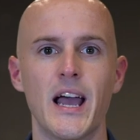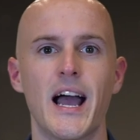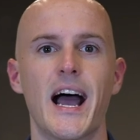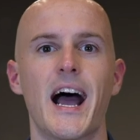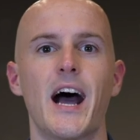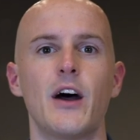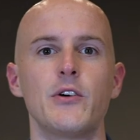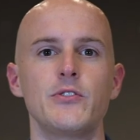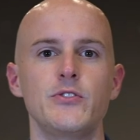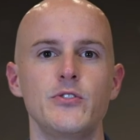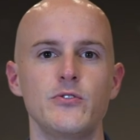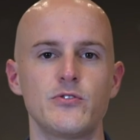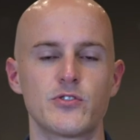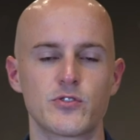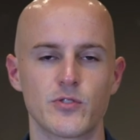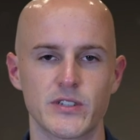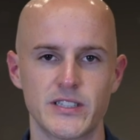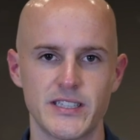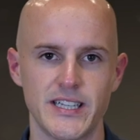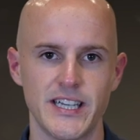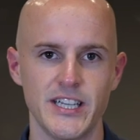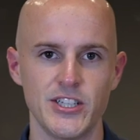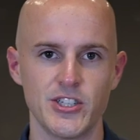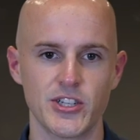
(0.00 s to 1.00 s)
how you
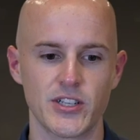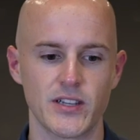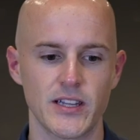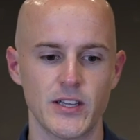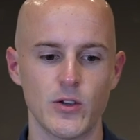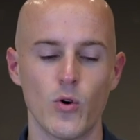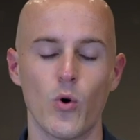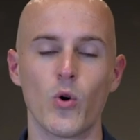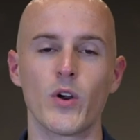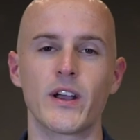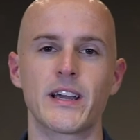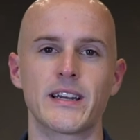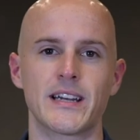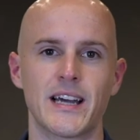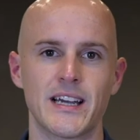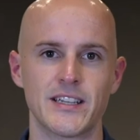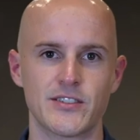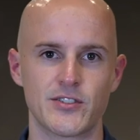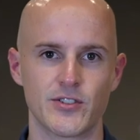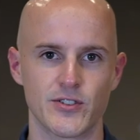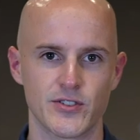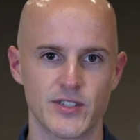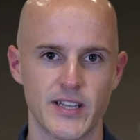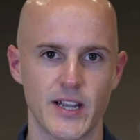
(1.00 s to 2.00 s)
strategically
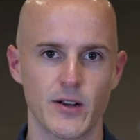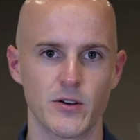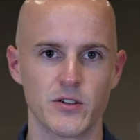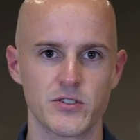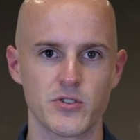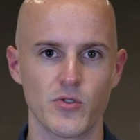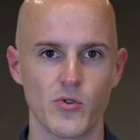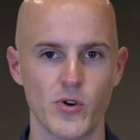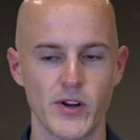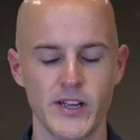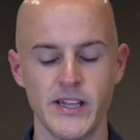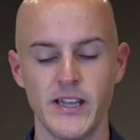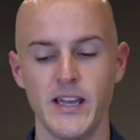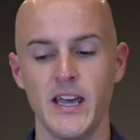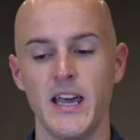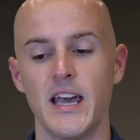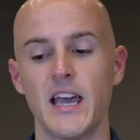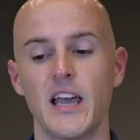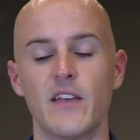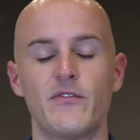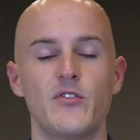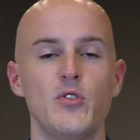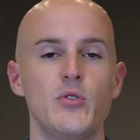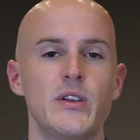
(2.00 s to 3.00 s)
organized your territory,
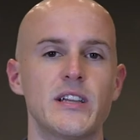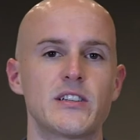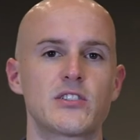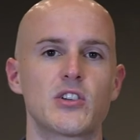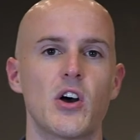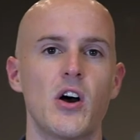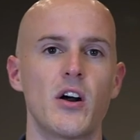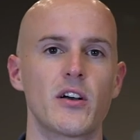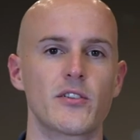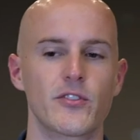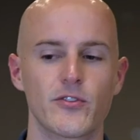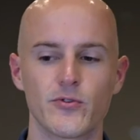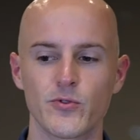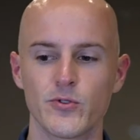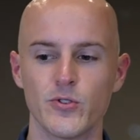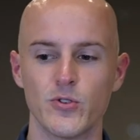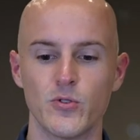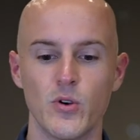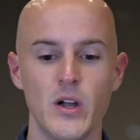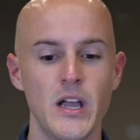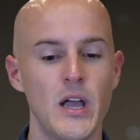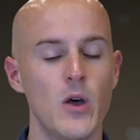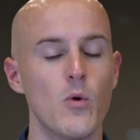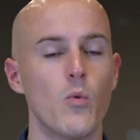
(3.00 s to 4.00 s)
if you can talk
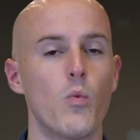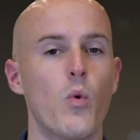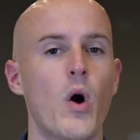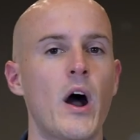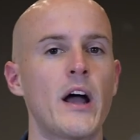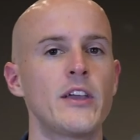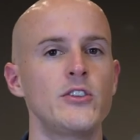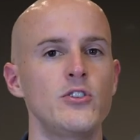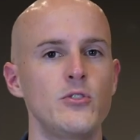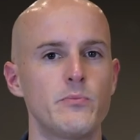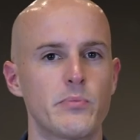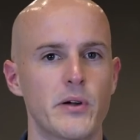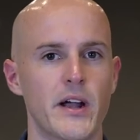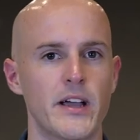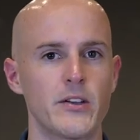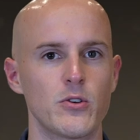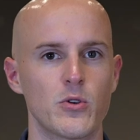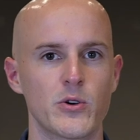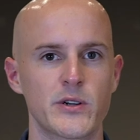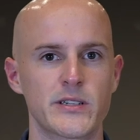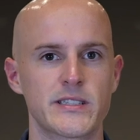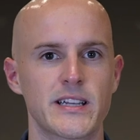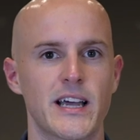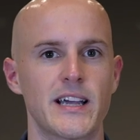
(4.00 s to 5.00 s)
through why you
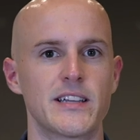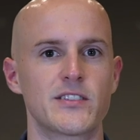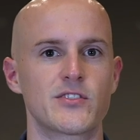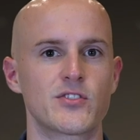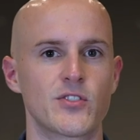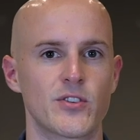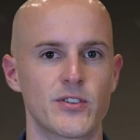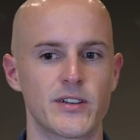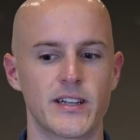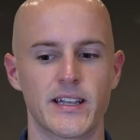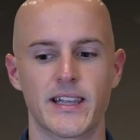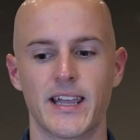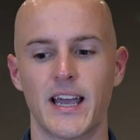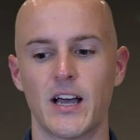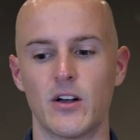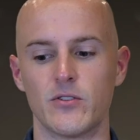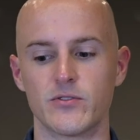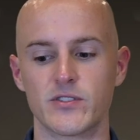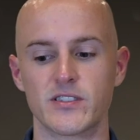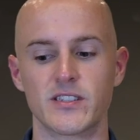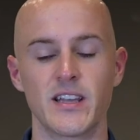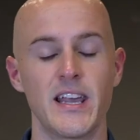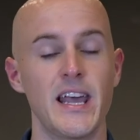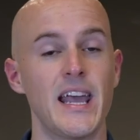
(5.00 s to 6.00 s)
prioritize certain
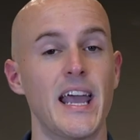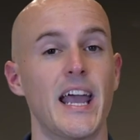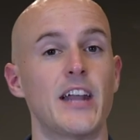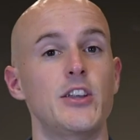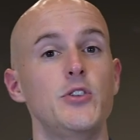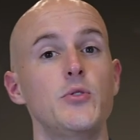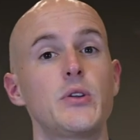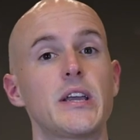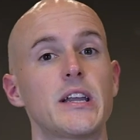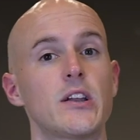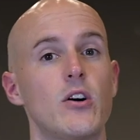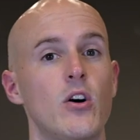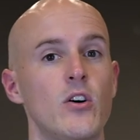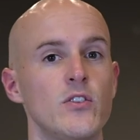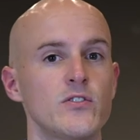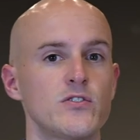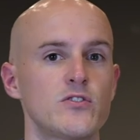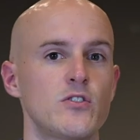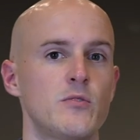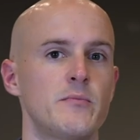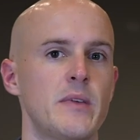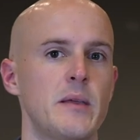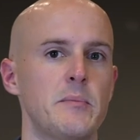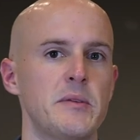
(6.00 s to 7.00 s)
accounts, and you can
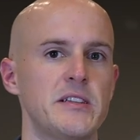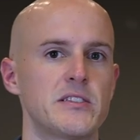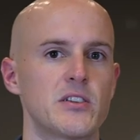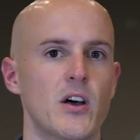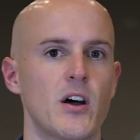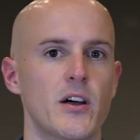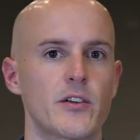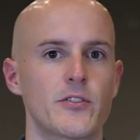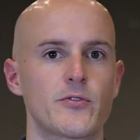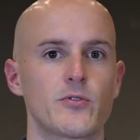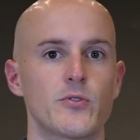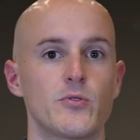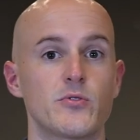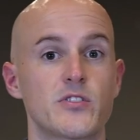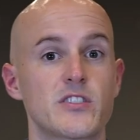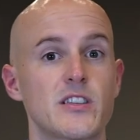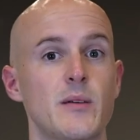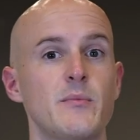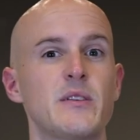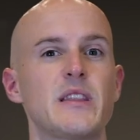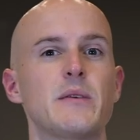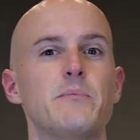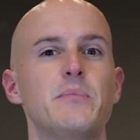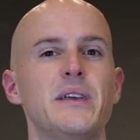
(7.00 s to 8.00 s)
also maybe talk through
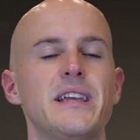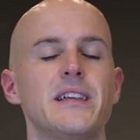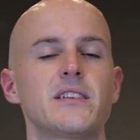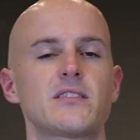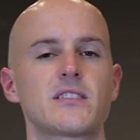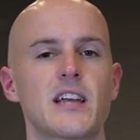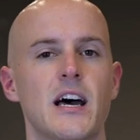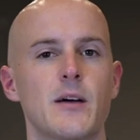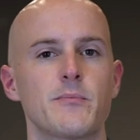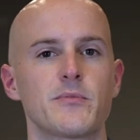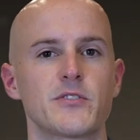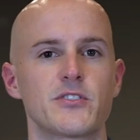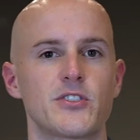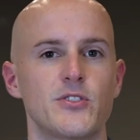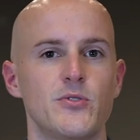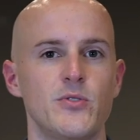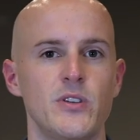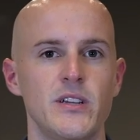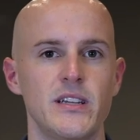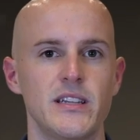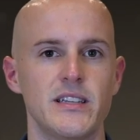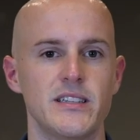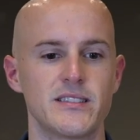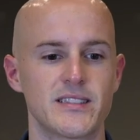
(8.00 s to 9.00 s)
some of the biggest
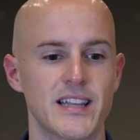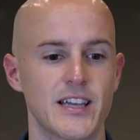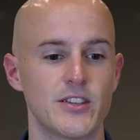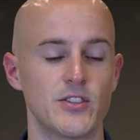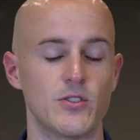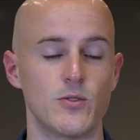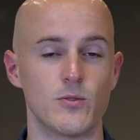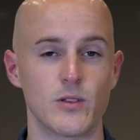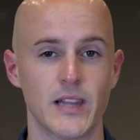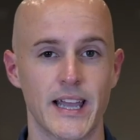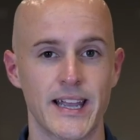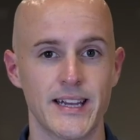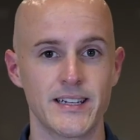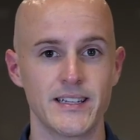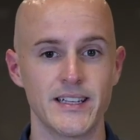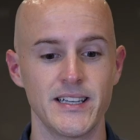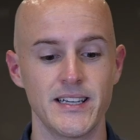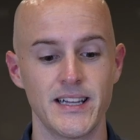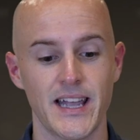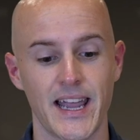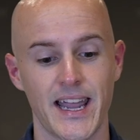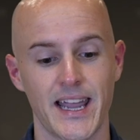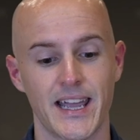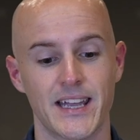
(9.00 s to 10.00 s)
opportunities that you landed,
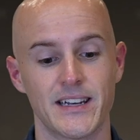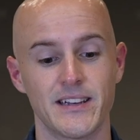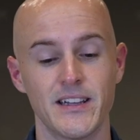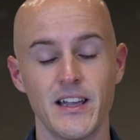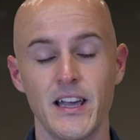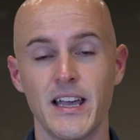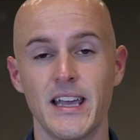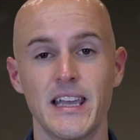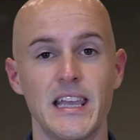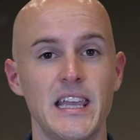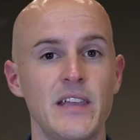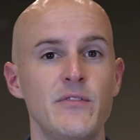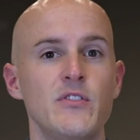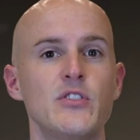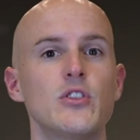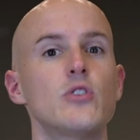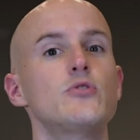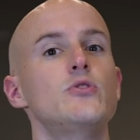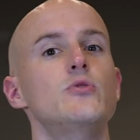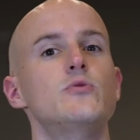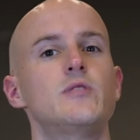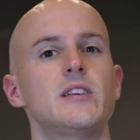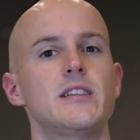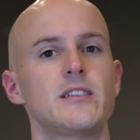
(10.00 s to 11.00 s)
and even though
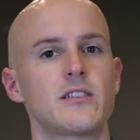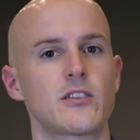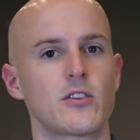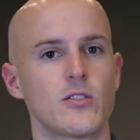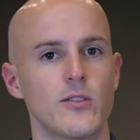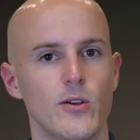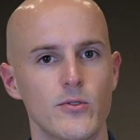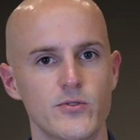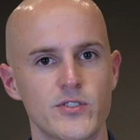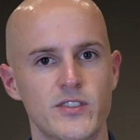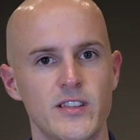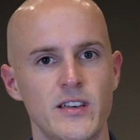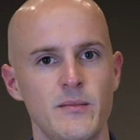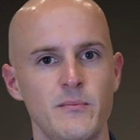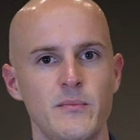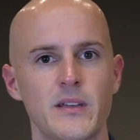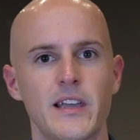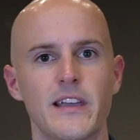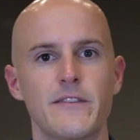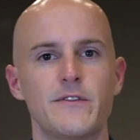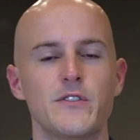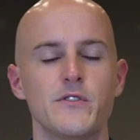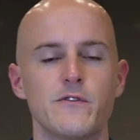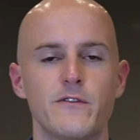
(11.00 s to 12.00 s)
you didn't close them,
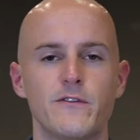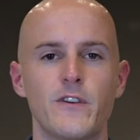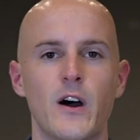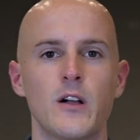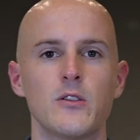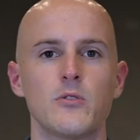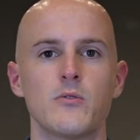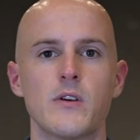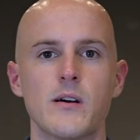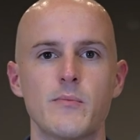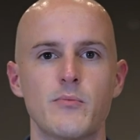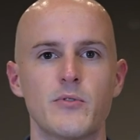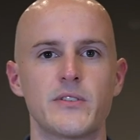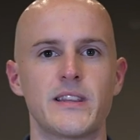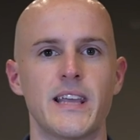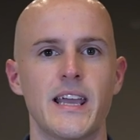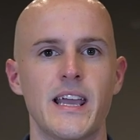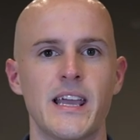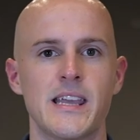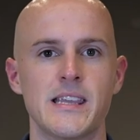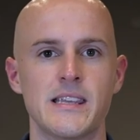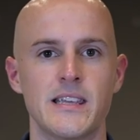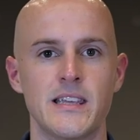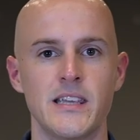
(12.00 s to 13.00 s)
if you follow up with the
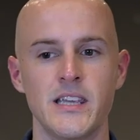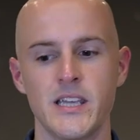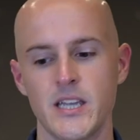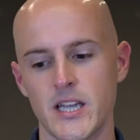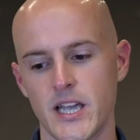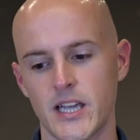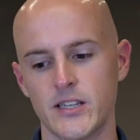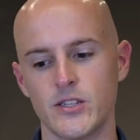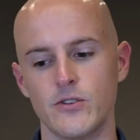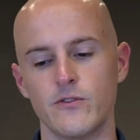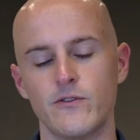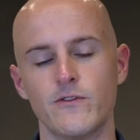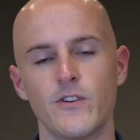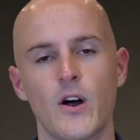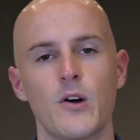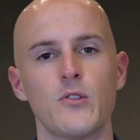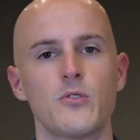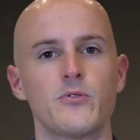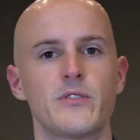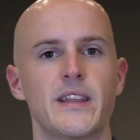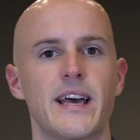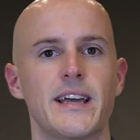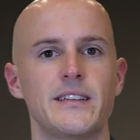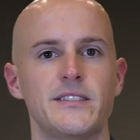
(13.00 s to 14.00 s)
AE and you
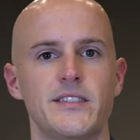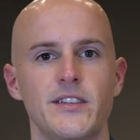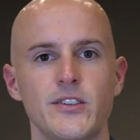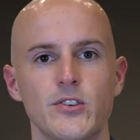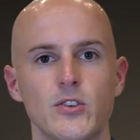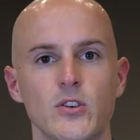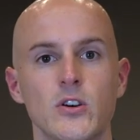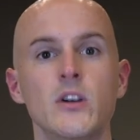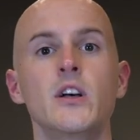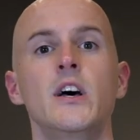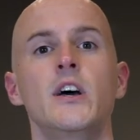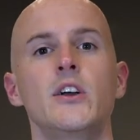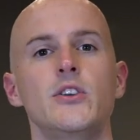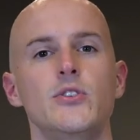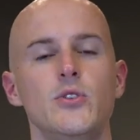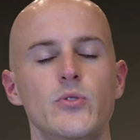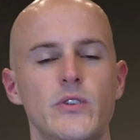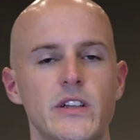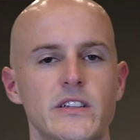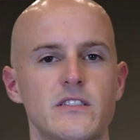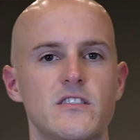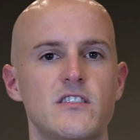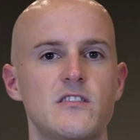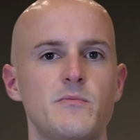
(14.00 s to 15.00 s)
follow that deal, you
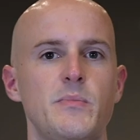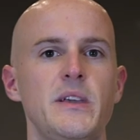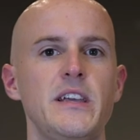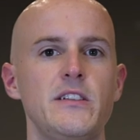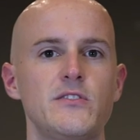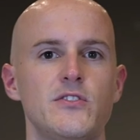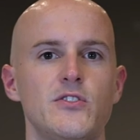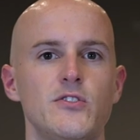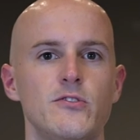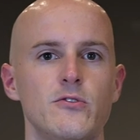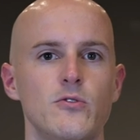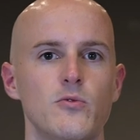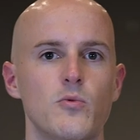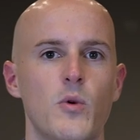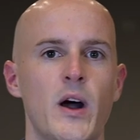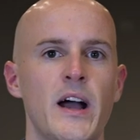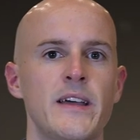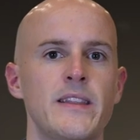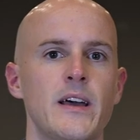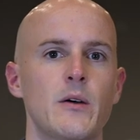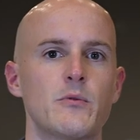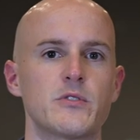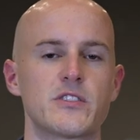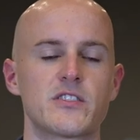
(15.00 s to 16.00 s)
can speak to why
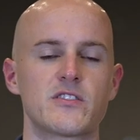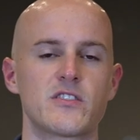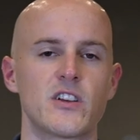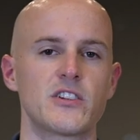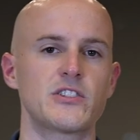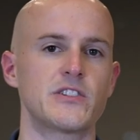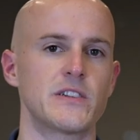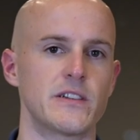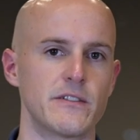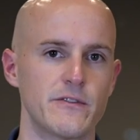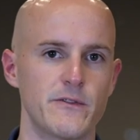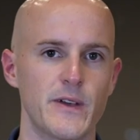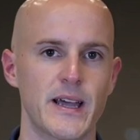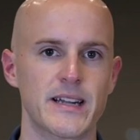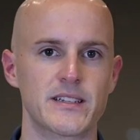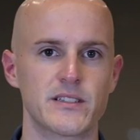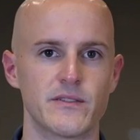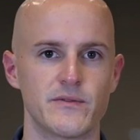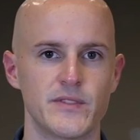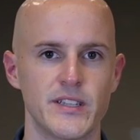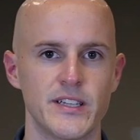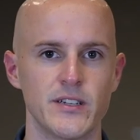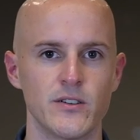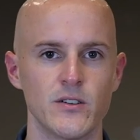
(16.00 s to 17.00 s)
that was such an
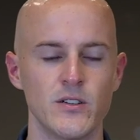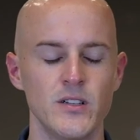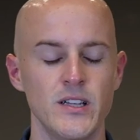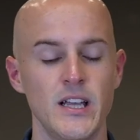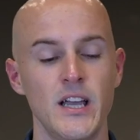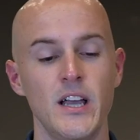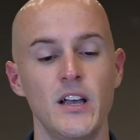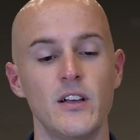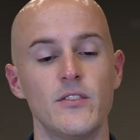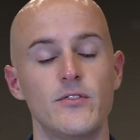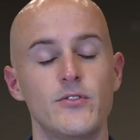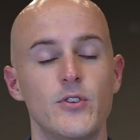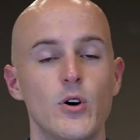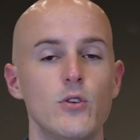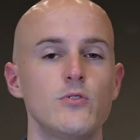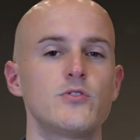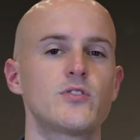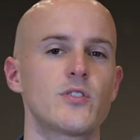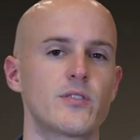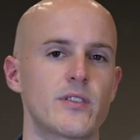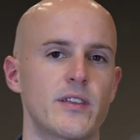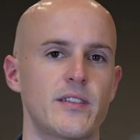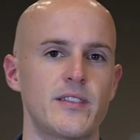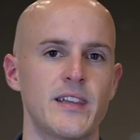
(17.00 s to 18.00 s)
effective deal. Those
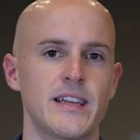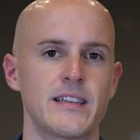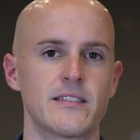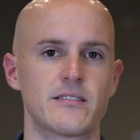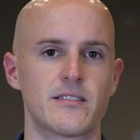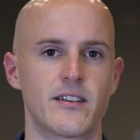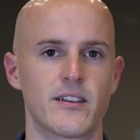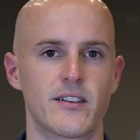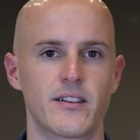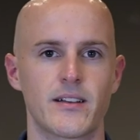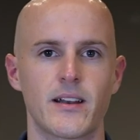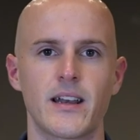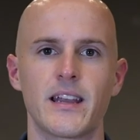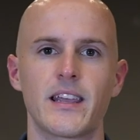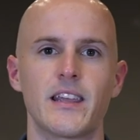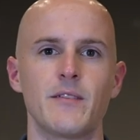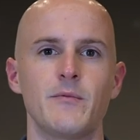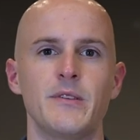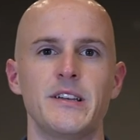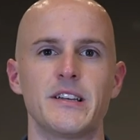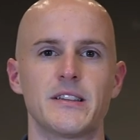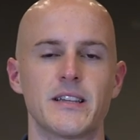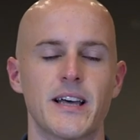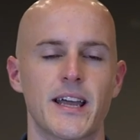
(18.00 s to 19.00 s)
are the things that are gonna give
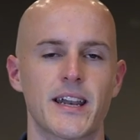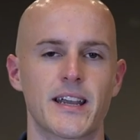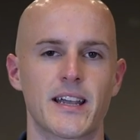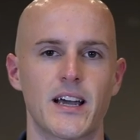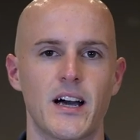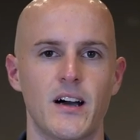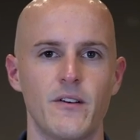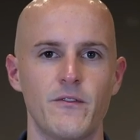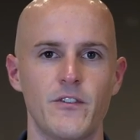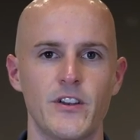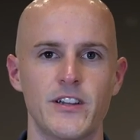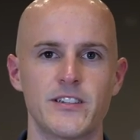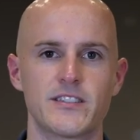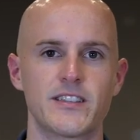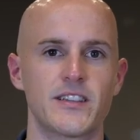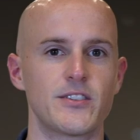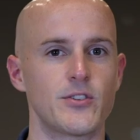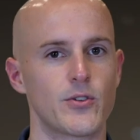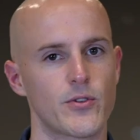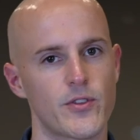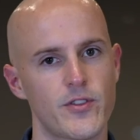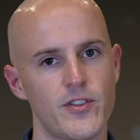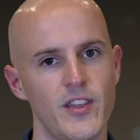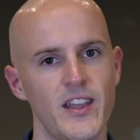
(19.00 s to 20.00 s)
me a lot of confidence that
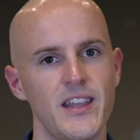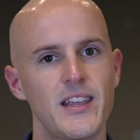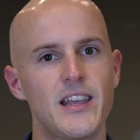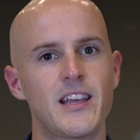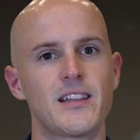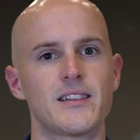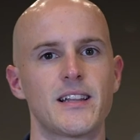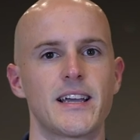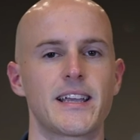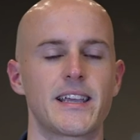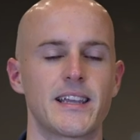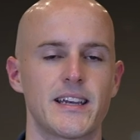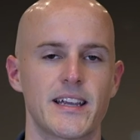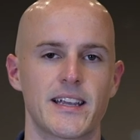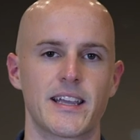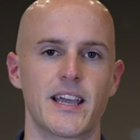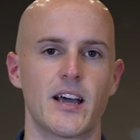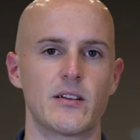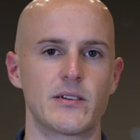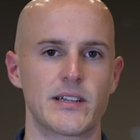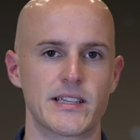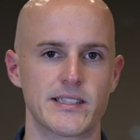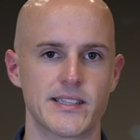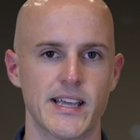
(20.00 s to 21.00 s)
you're thinking like an
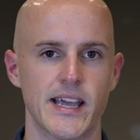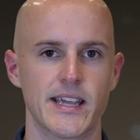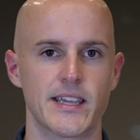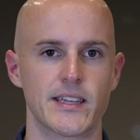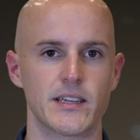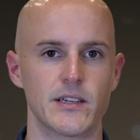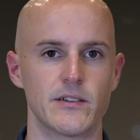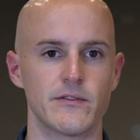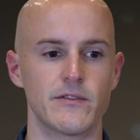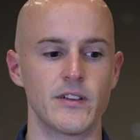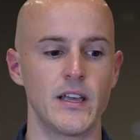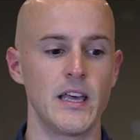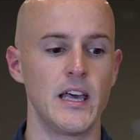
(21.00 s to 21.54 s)
account executive.